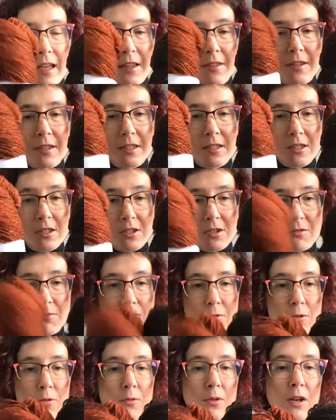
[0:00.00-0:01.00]
and this is the
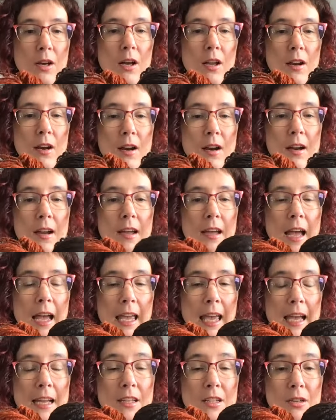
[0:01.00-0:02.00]
roan color.
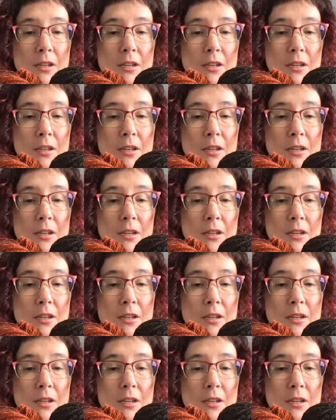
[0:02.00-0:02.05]
Again,